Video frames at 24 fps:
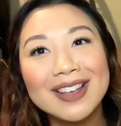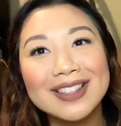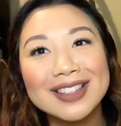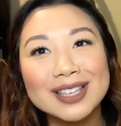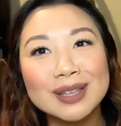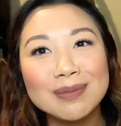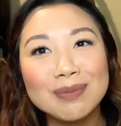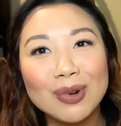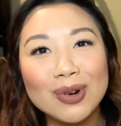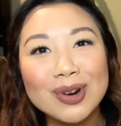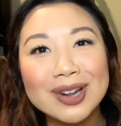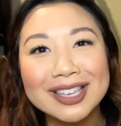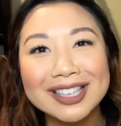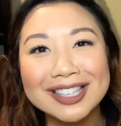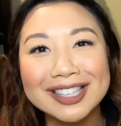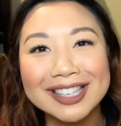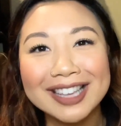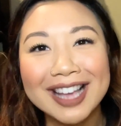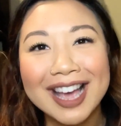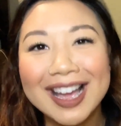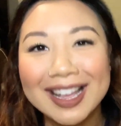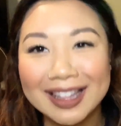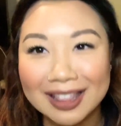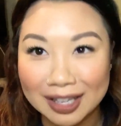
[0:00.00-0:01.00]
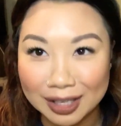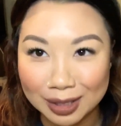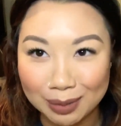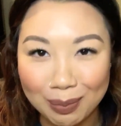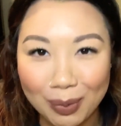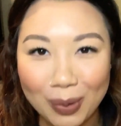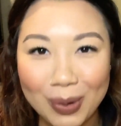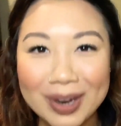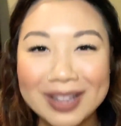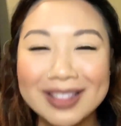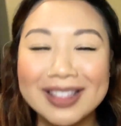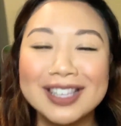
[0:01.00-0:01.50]
this bit is
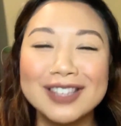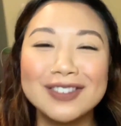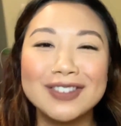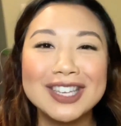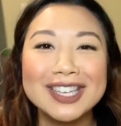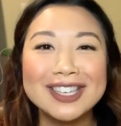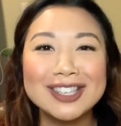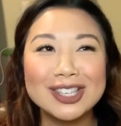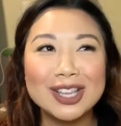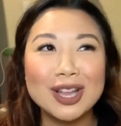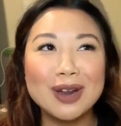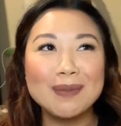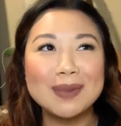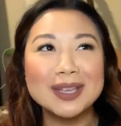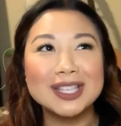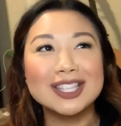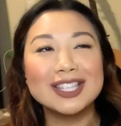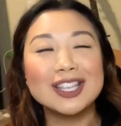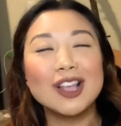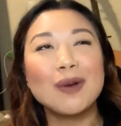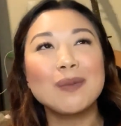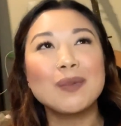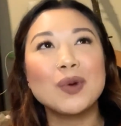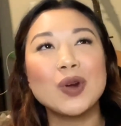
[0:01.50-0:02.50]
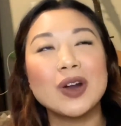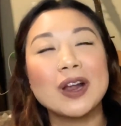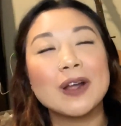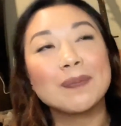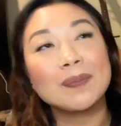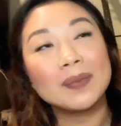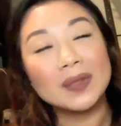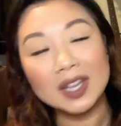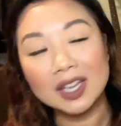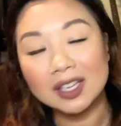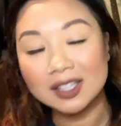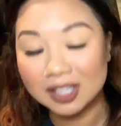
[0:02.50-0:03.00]
gonna be so boring.
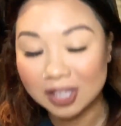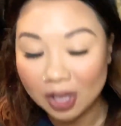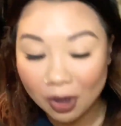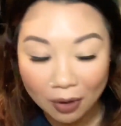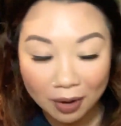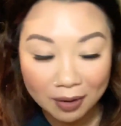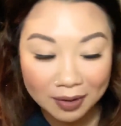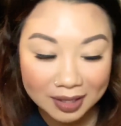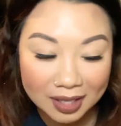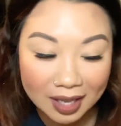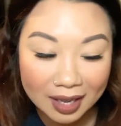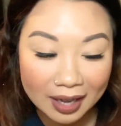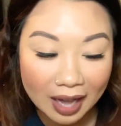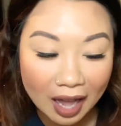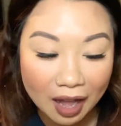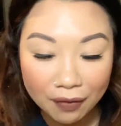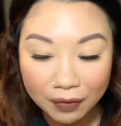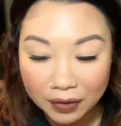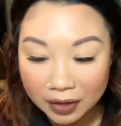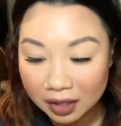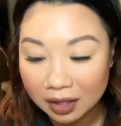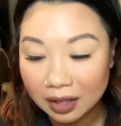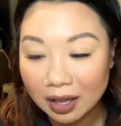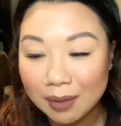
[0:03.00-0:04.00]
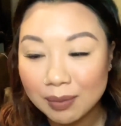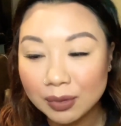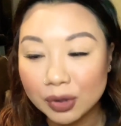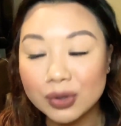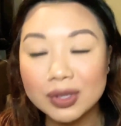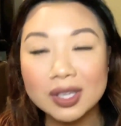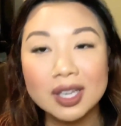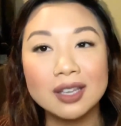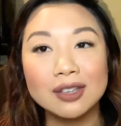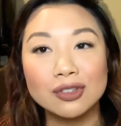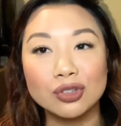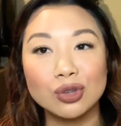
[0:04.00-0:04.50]
So I was like, I feel like I'm
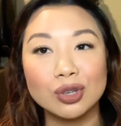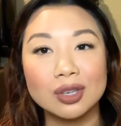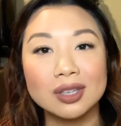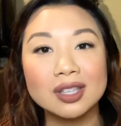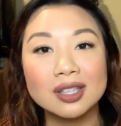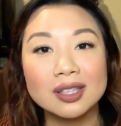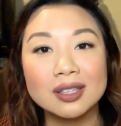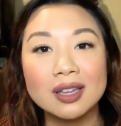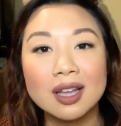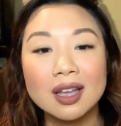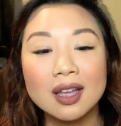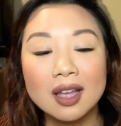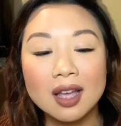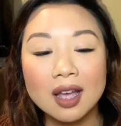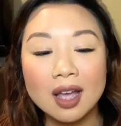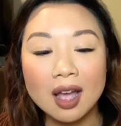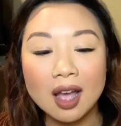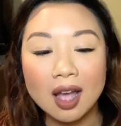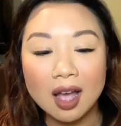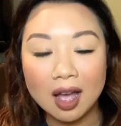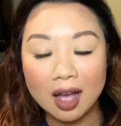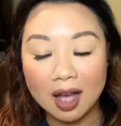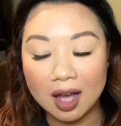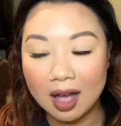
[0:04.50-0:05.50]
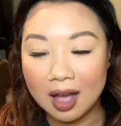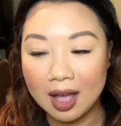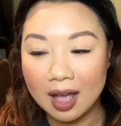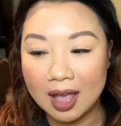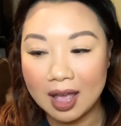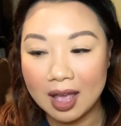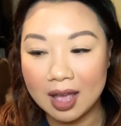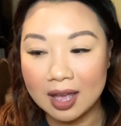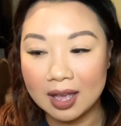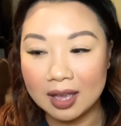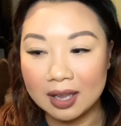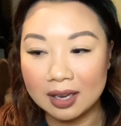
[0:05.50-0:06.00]
losing interest.
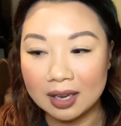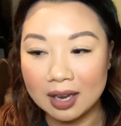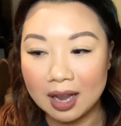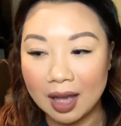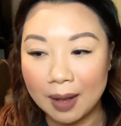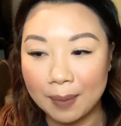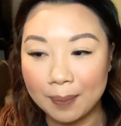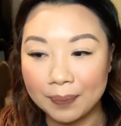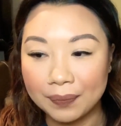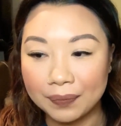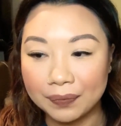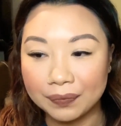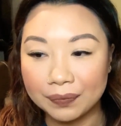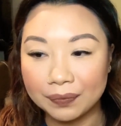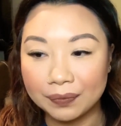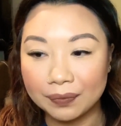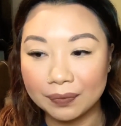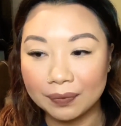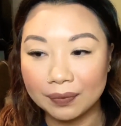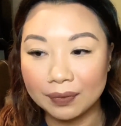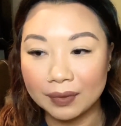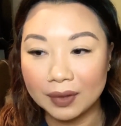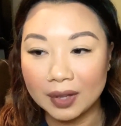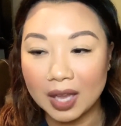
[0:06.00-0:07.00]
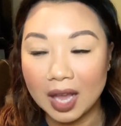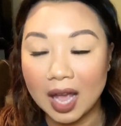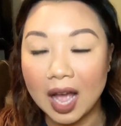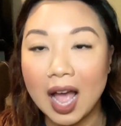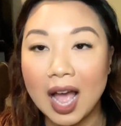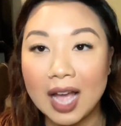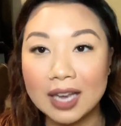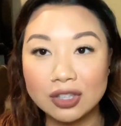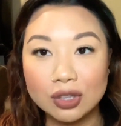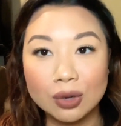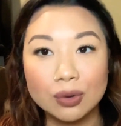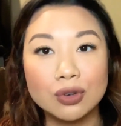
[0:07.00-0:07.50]
And
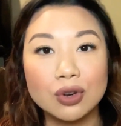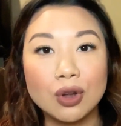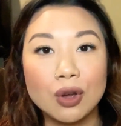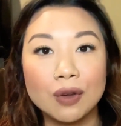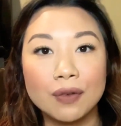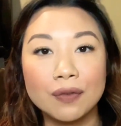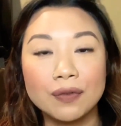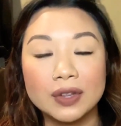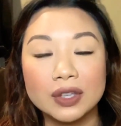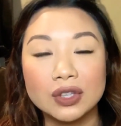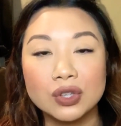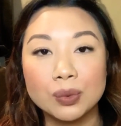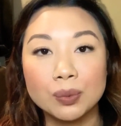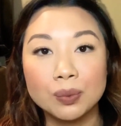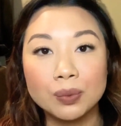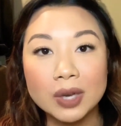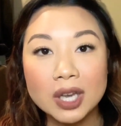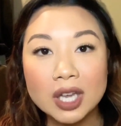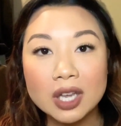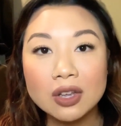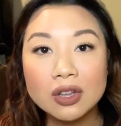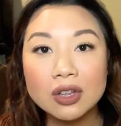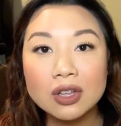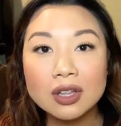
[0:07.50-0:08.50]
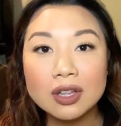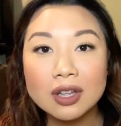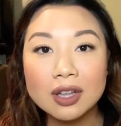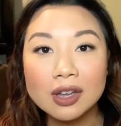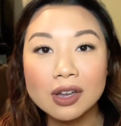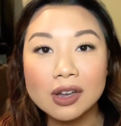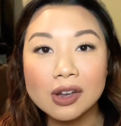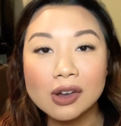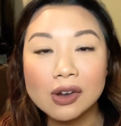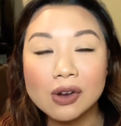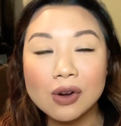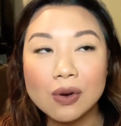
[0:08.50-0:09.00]
I don't know if it's real
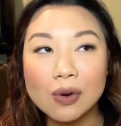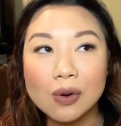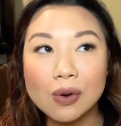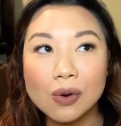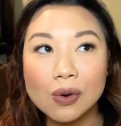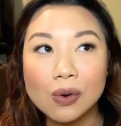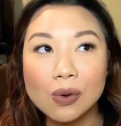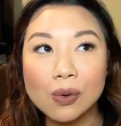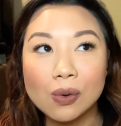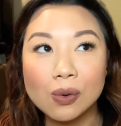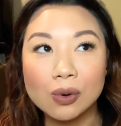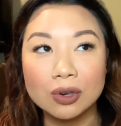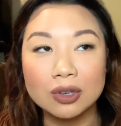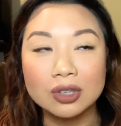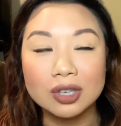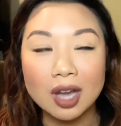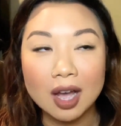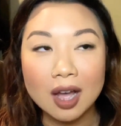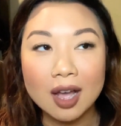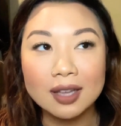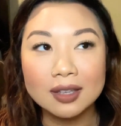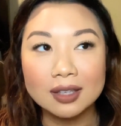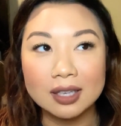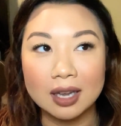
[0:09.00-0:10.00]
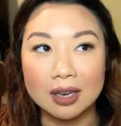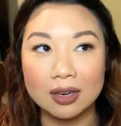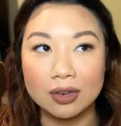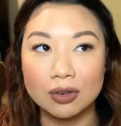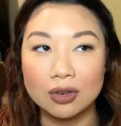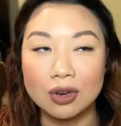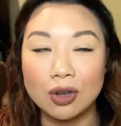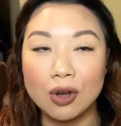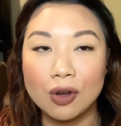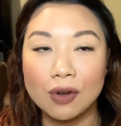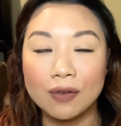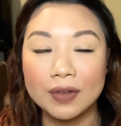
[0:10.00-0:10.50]
or not. I don't
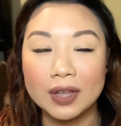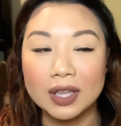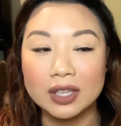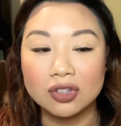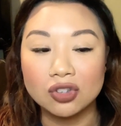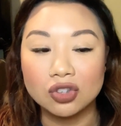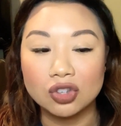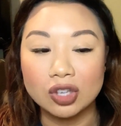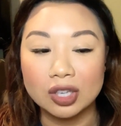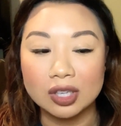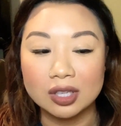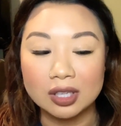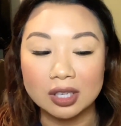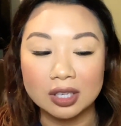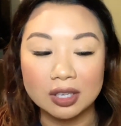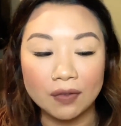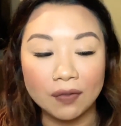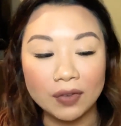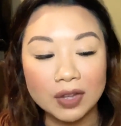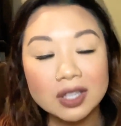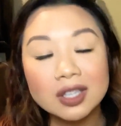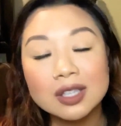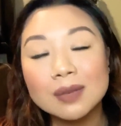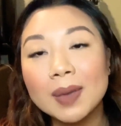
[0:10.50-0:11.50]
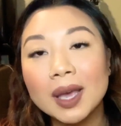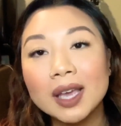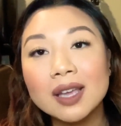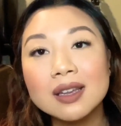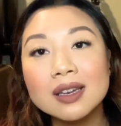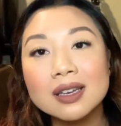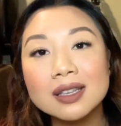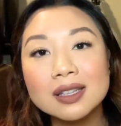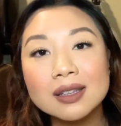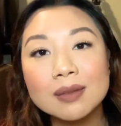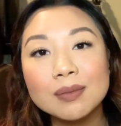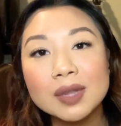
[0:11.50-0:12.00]
know if it's just a defense
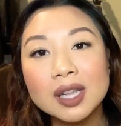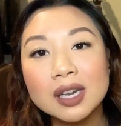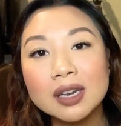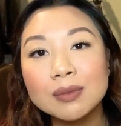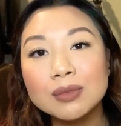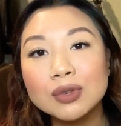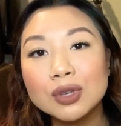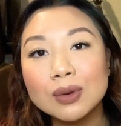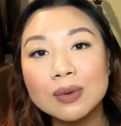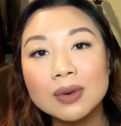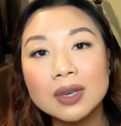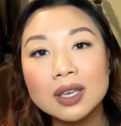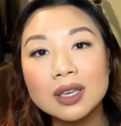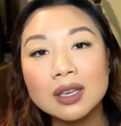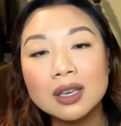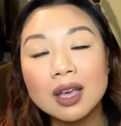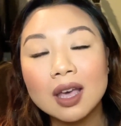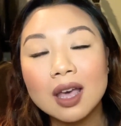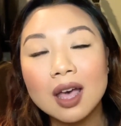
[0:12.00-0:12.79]
mechanism that I'm doing.